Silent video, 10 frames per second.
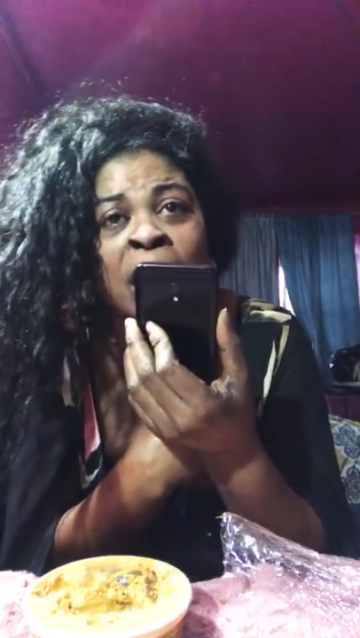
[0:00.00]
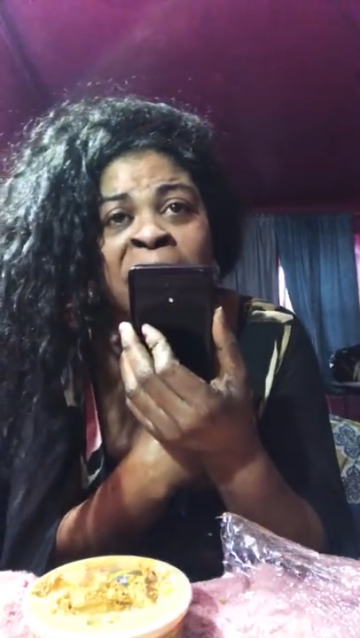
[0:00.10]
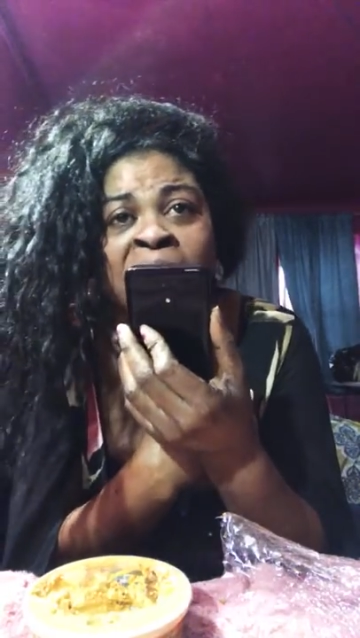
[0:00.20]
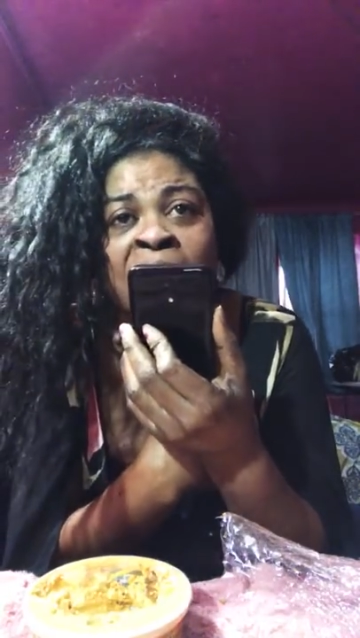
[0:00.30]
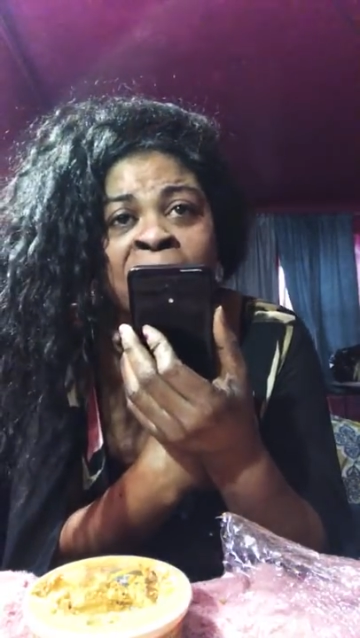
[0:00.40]
Come
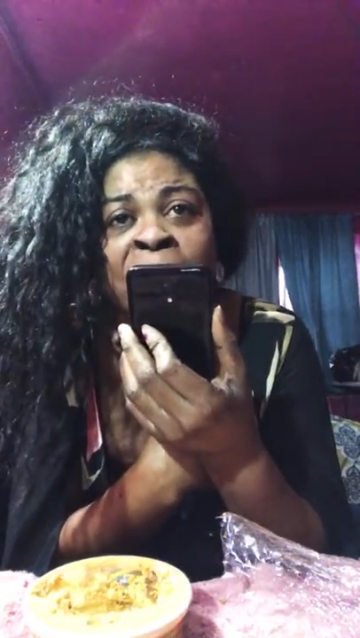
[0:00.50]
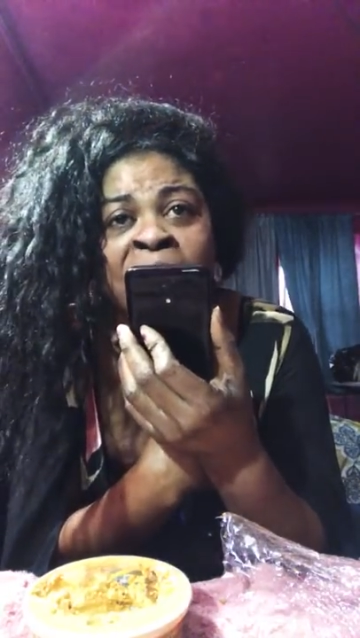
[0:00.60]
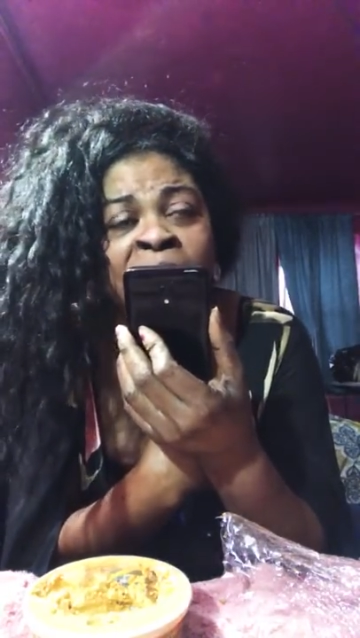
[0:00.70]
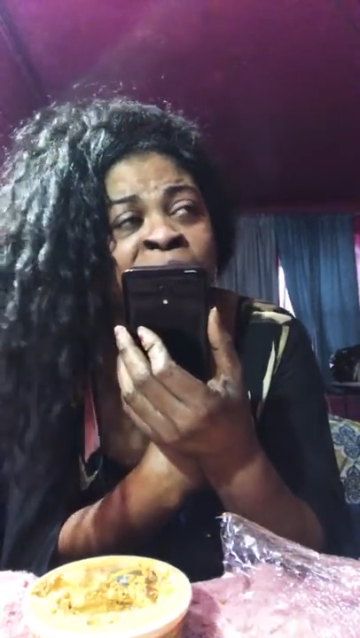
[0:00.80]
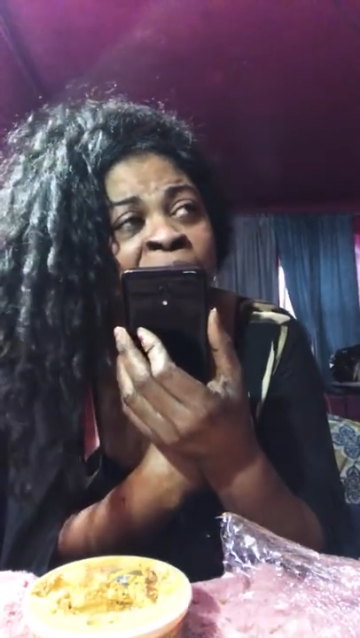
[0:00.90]
here and
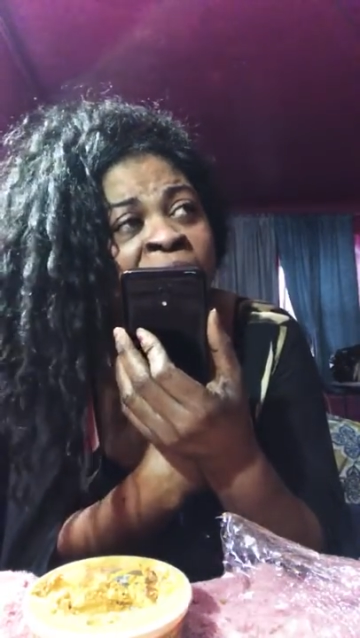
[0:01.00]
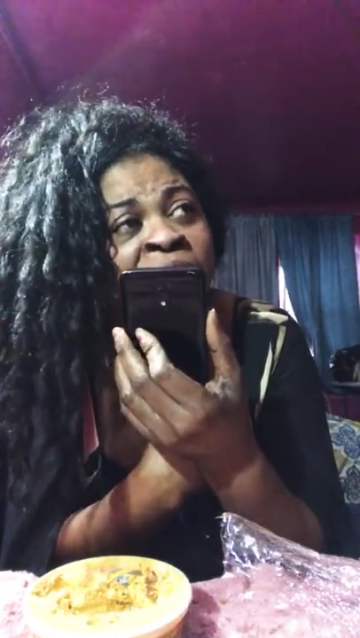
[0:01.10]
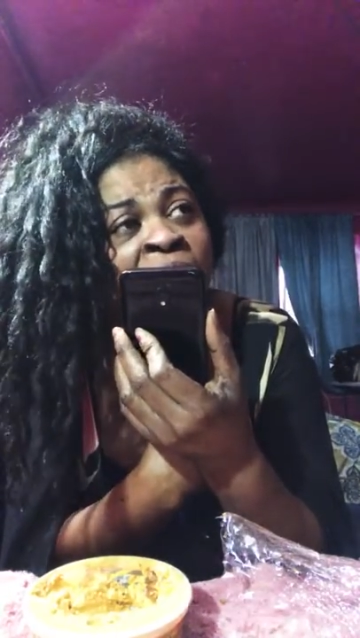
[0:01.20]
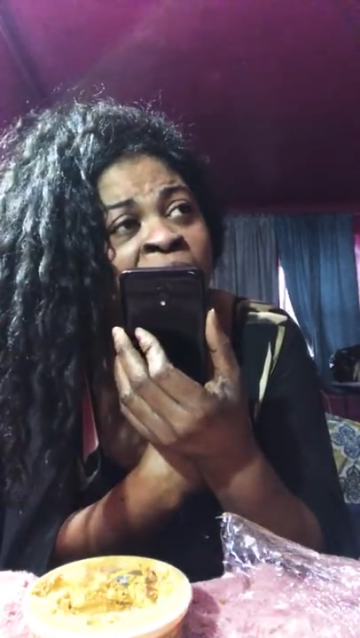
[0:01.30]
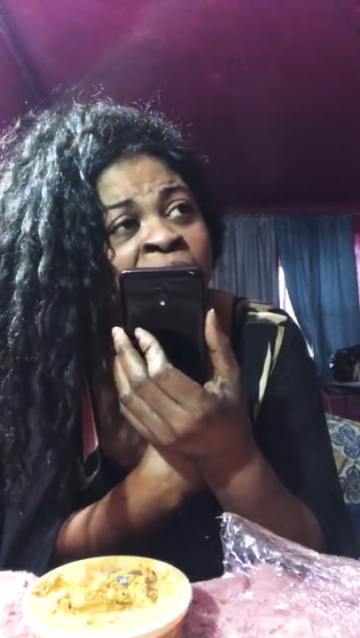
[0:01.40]
the, the vice
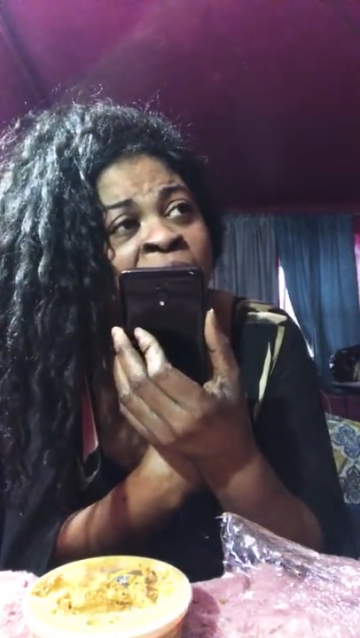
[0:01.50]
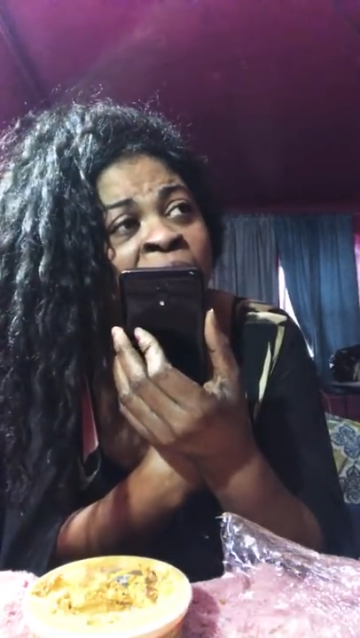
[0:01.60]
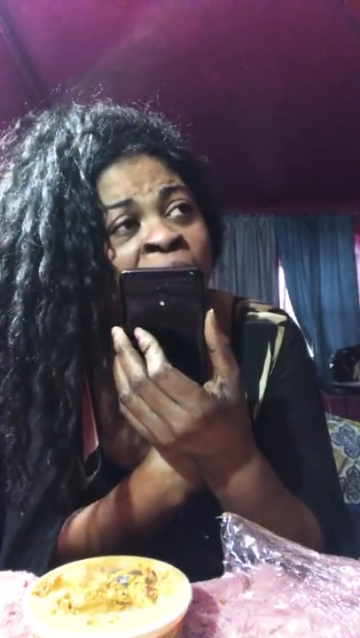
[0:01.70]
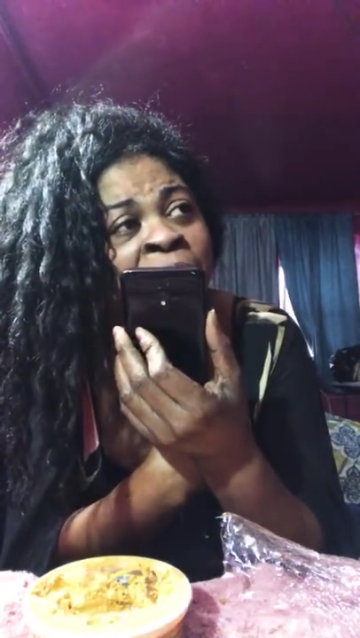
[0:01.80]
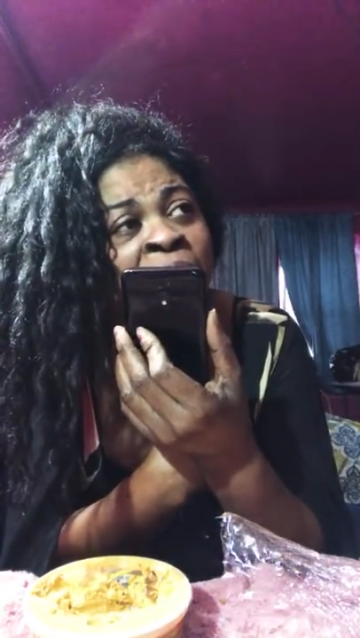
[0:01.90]
cartel
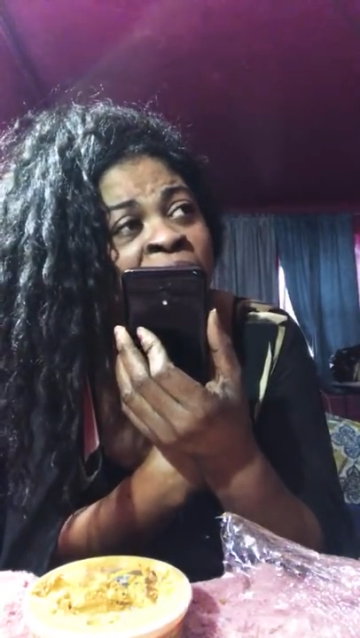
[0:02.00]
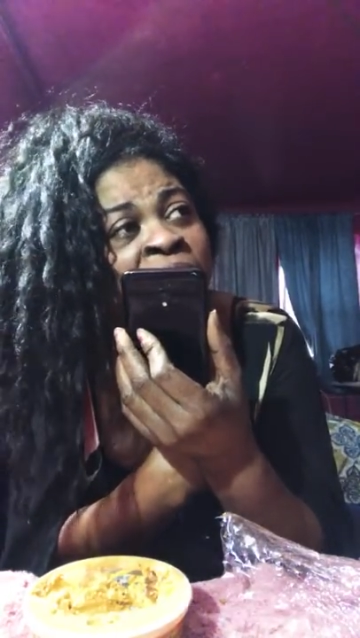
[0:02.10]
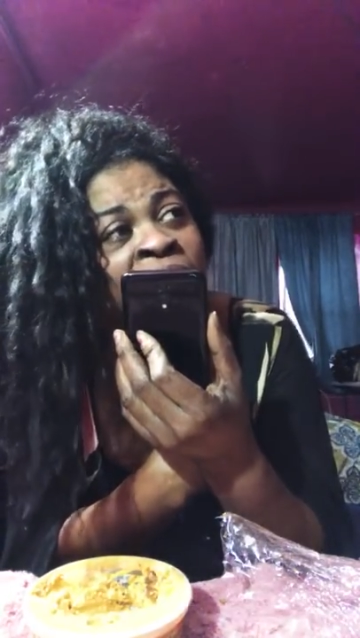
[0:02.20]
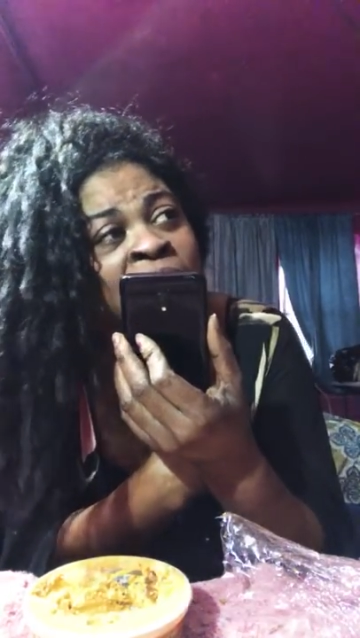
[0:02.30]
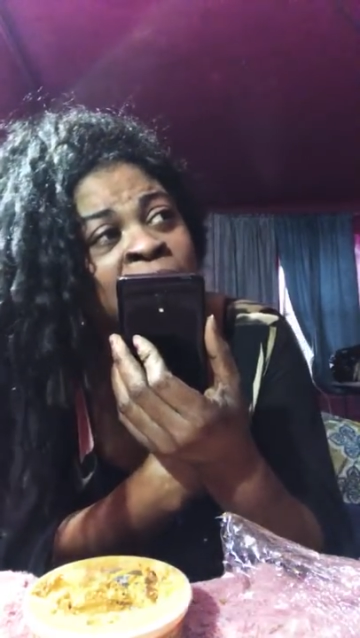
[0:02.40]
and the
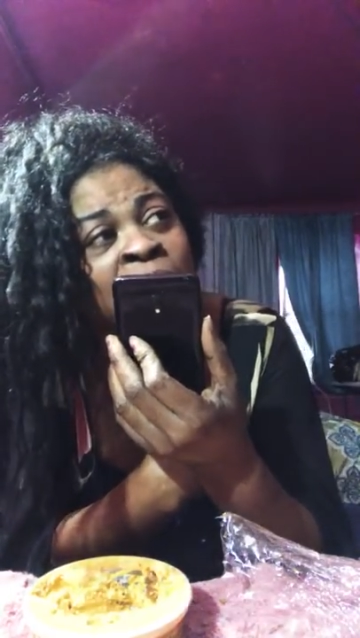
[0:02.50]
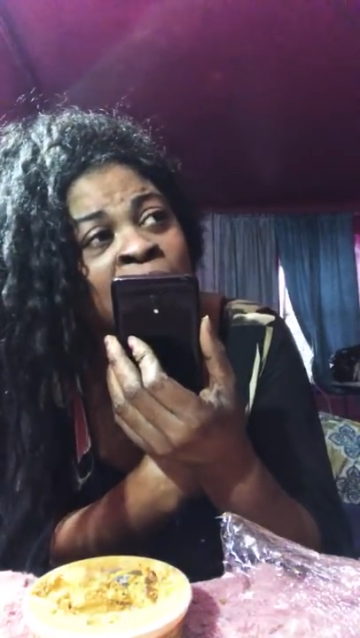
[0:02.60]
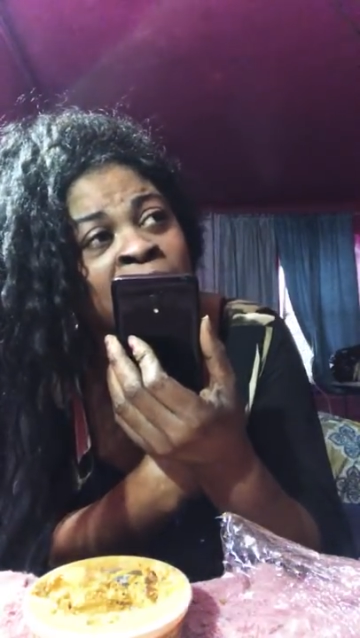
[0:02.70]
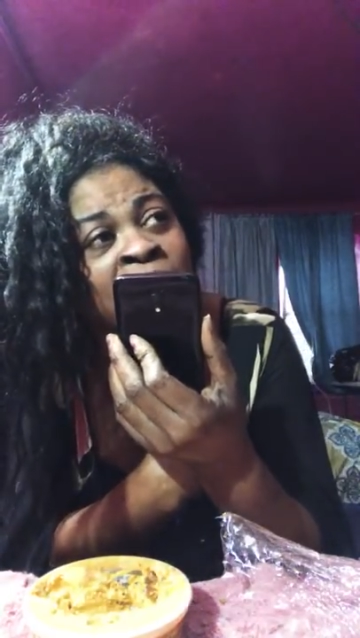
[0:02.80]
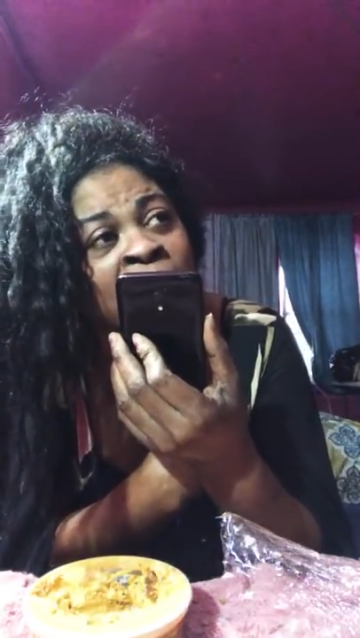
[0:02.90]
Gaza team, you
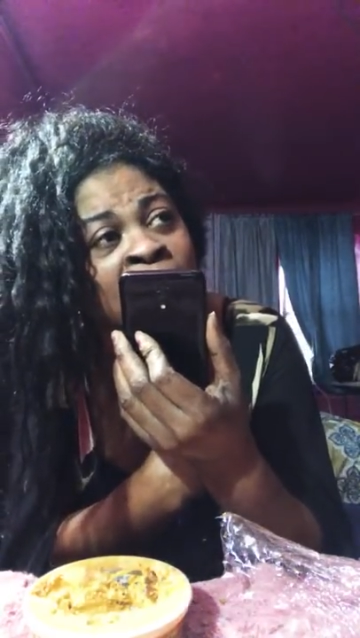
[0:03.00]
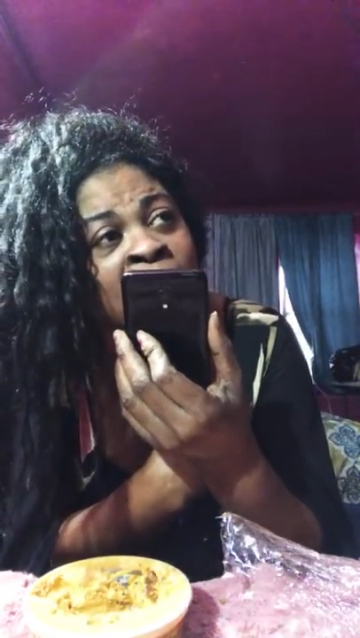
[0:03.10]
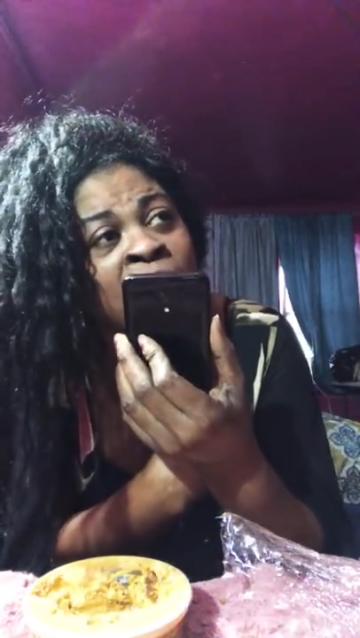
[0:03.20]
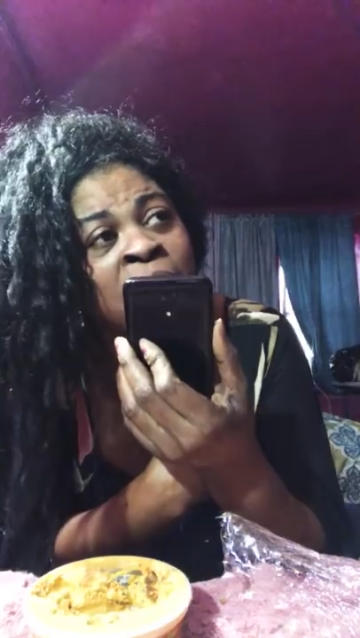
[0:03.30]
know what I'm saying?